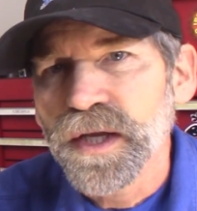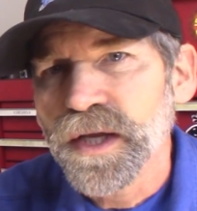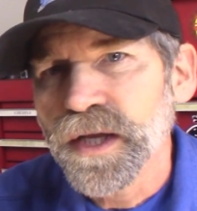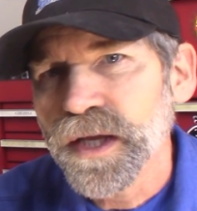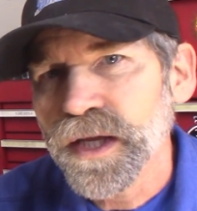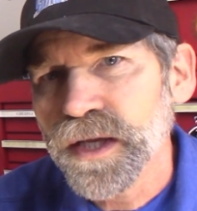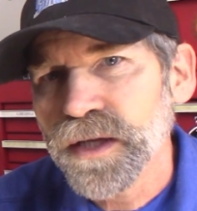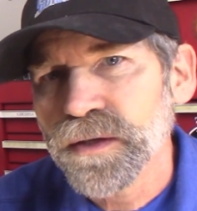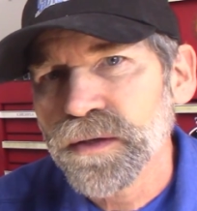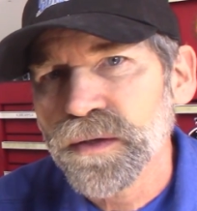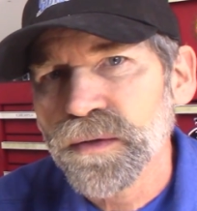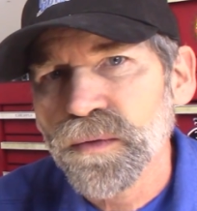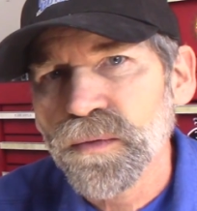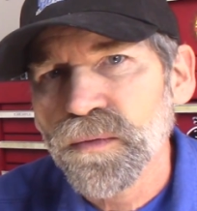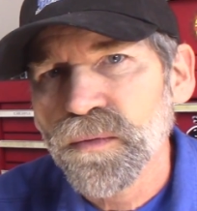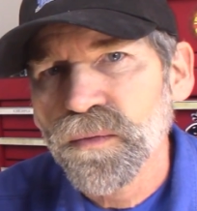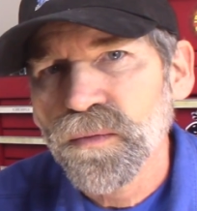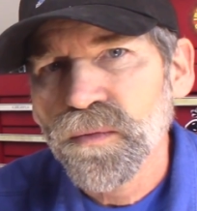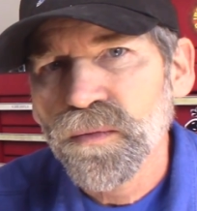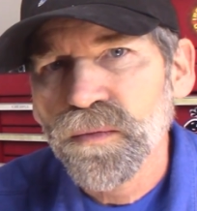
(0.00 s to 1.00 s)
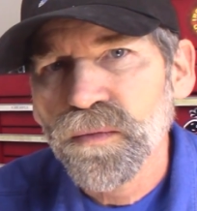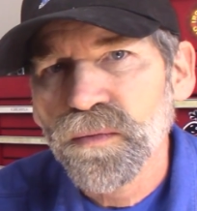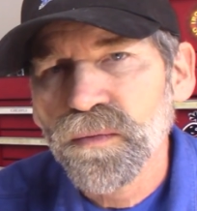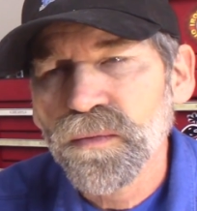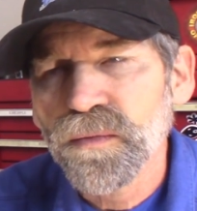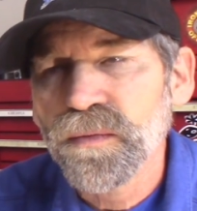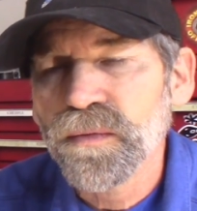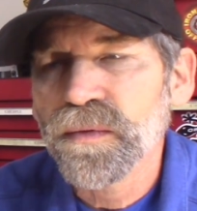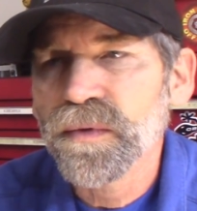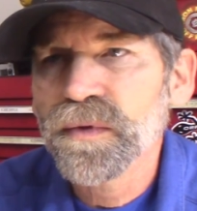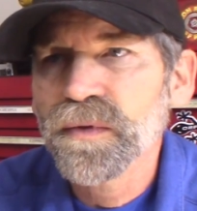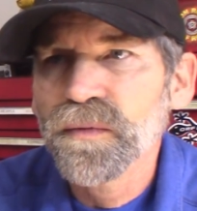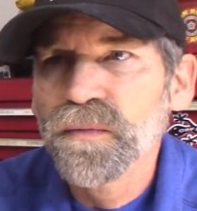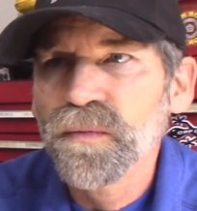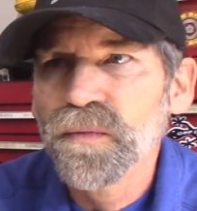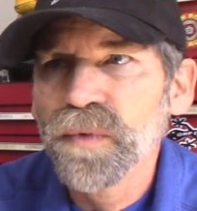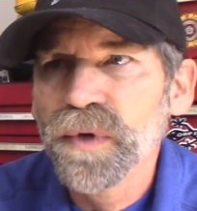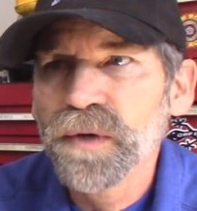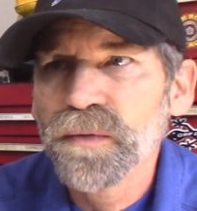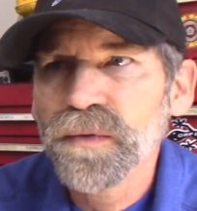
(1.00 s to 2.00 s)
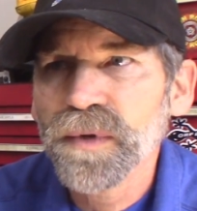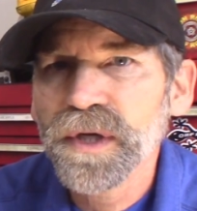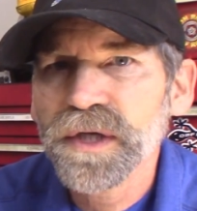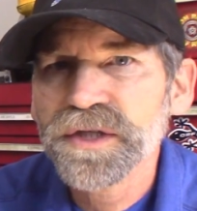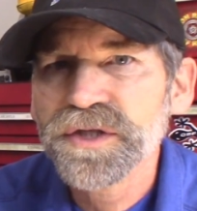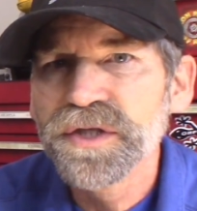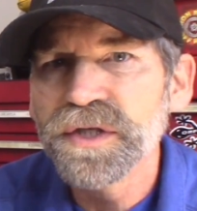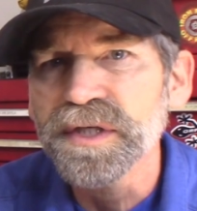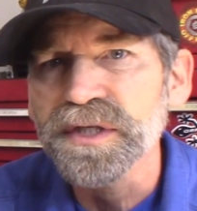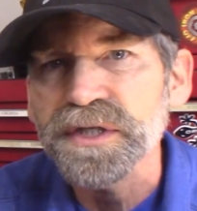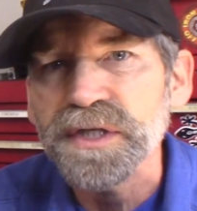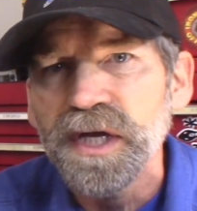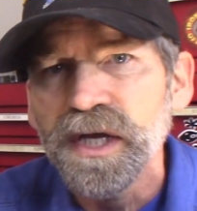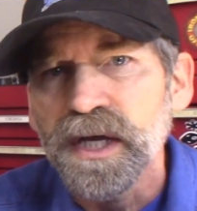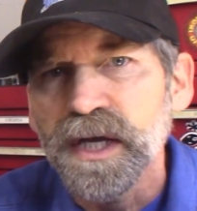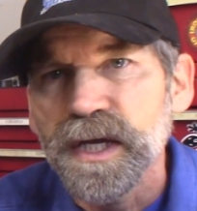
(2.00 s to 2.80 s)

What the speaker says: And what it was is